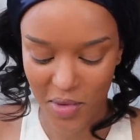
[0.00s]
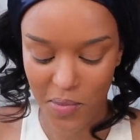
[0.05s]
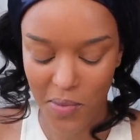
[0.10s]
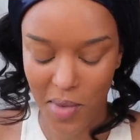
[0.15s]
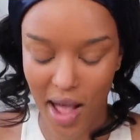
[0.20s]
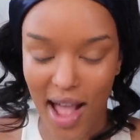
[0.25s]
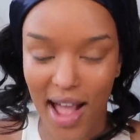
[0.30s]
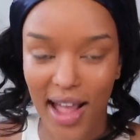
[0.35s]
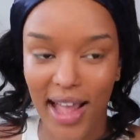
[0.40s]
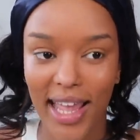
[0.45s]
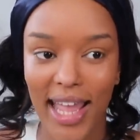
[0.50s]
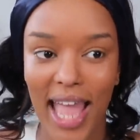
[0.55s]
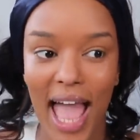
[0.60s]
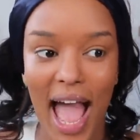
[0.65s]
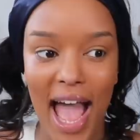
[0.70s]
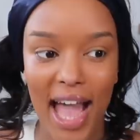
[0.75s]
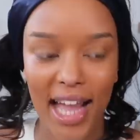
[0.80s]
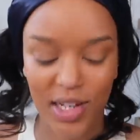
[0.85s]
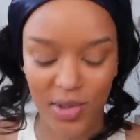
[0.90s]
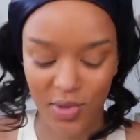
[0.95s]
my
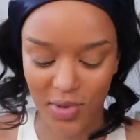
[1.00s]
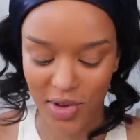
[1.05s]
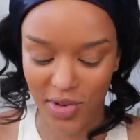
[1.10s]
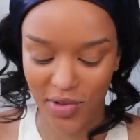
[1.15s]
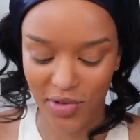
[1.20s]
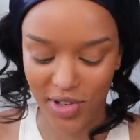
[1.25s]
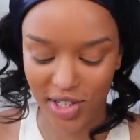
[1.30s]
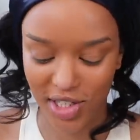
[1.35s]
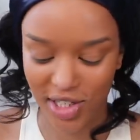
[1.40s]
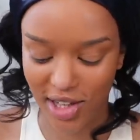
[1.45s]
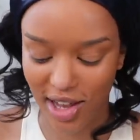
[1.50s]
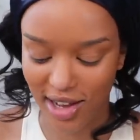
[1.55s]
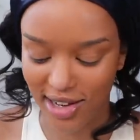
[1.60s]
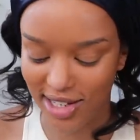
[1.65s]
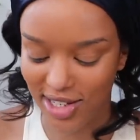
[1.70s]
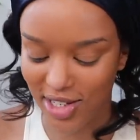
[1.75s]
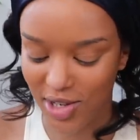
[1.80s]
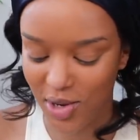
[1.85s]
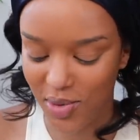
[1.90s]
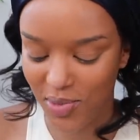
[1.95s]
ad with
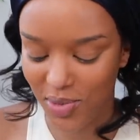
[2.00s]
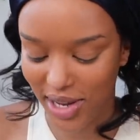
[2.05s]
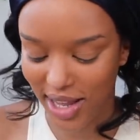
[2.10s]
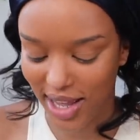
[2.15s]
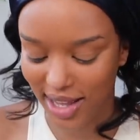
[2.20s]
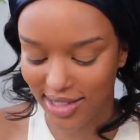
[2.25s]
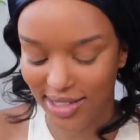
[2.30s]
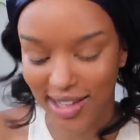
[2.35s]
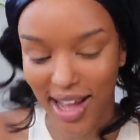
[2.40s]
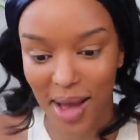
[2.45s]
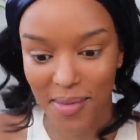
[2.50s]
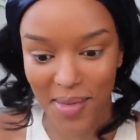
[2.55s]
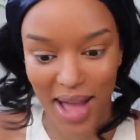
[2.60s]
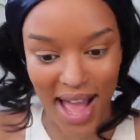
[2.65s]
Charlotte Tilbury has come